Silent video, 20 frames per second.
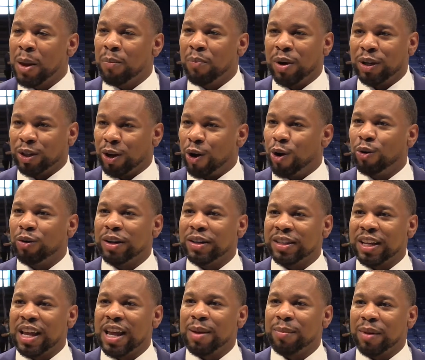but to hold a
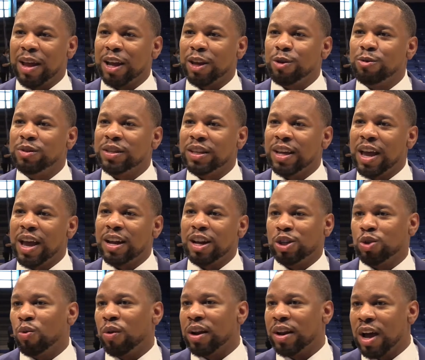team like UTA to
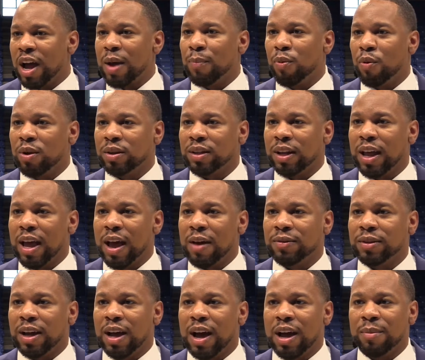29 points at
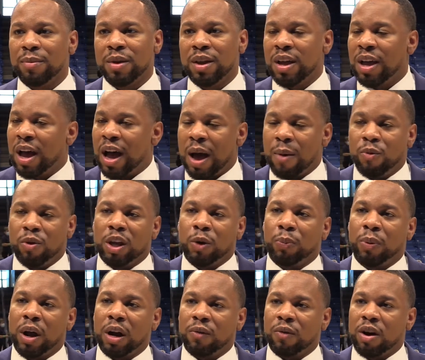halftime, I'm really
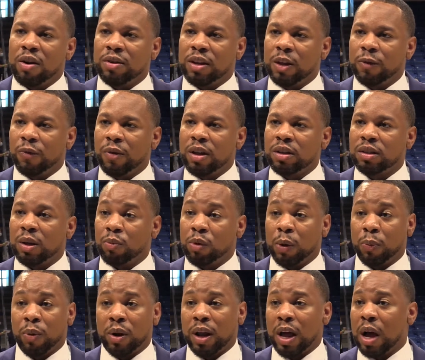proud of our defense. I'm
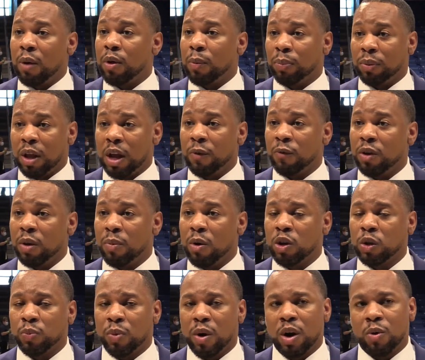really proud of how we play for the
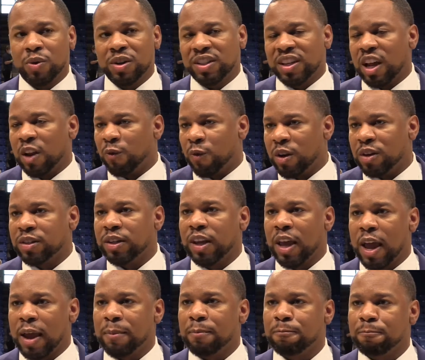most part. We just got to finish the
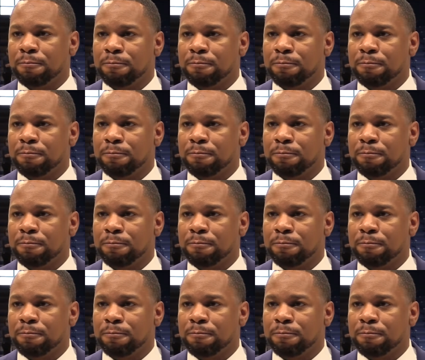game.